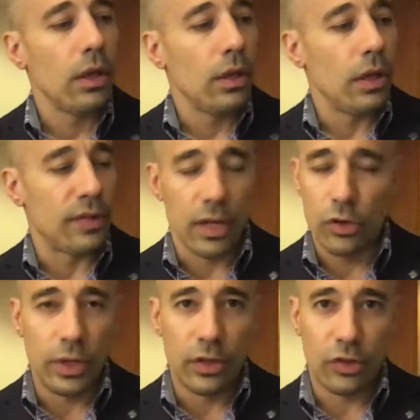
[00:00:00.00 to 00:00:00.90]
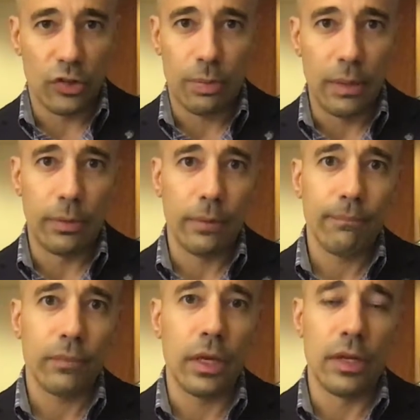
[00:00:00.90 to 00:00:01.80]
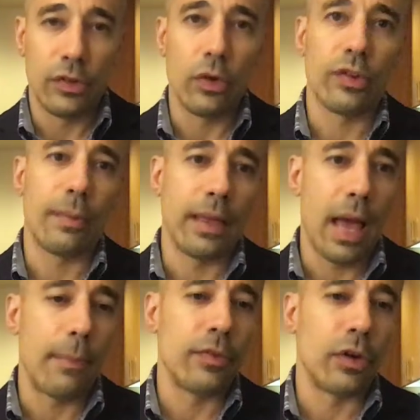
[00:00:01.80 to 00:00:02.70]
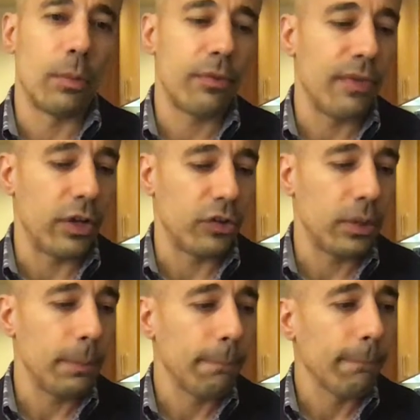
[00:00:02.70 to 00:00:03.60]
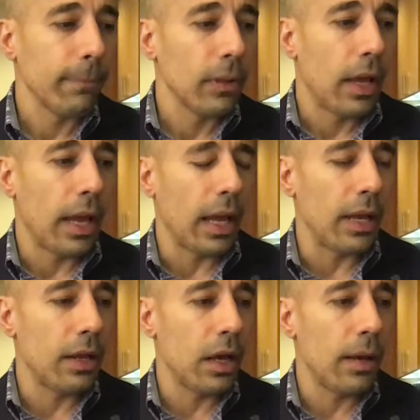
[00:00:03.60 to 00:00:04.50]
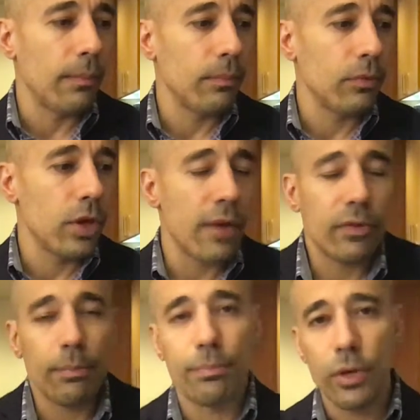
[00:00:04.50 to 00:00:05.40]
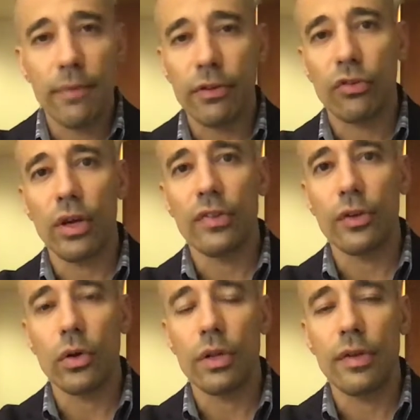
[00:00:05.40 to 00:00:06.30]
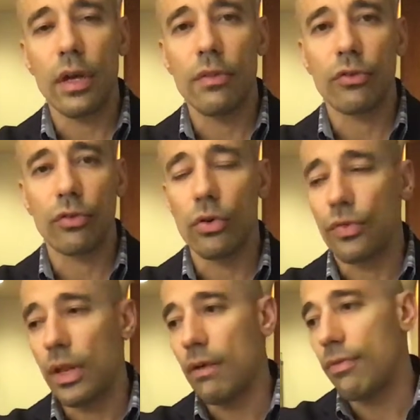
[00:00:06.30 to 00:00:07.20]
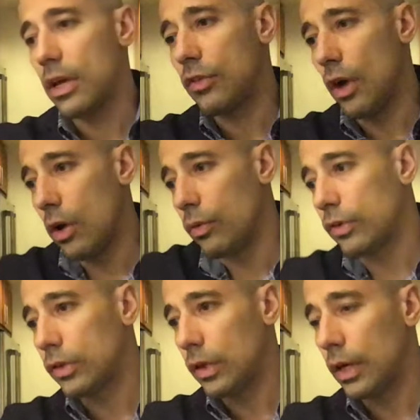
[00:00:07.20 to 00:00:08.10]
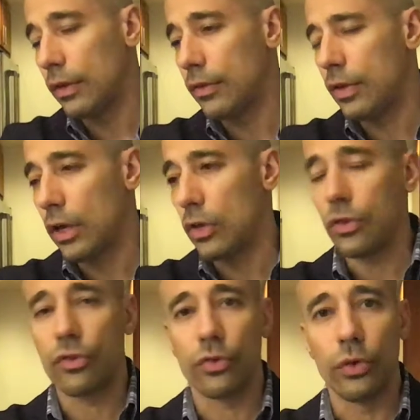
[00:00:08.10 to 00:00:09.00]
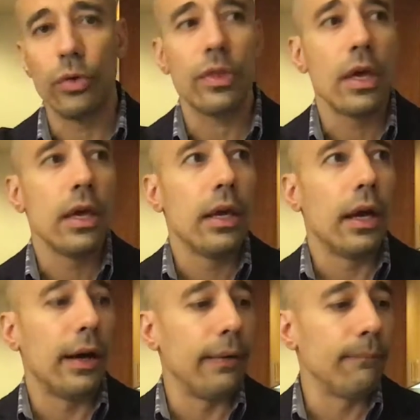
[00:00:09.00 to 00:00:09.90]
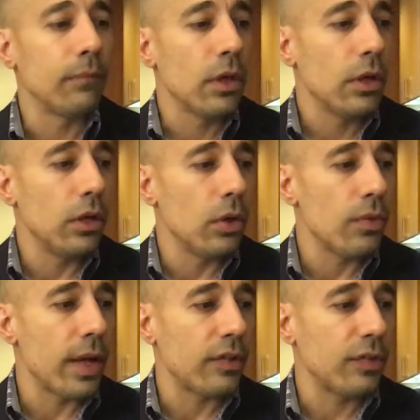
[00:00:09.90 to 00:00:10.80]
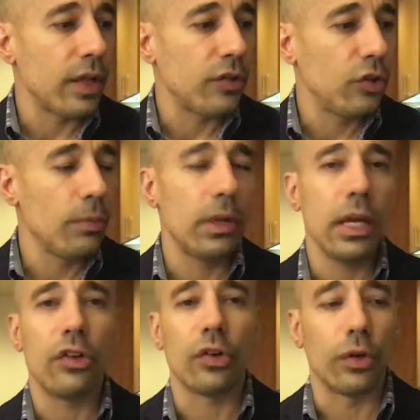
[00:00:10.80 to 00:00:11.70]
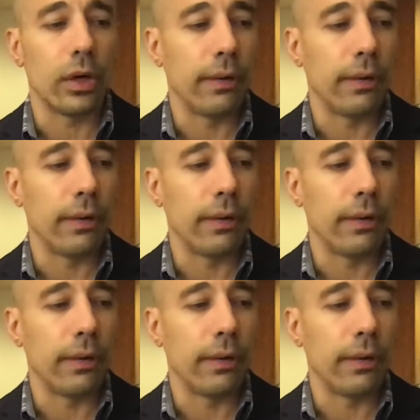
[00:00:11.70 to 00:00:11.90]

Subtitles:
It's not unique to just people. It is also something that happens in our profession, and you have to trust they're going to tell you the truth. And if they don't tell you the truth, that's human nature.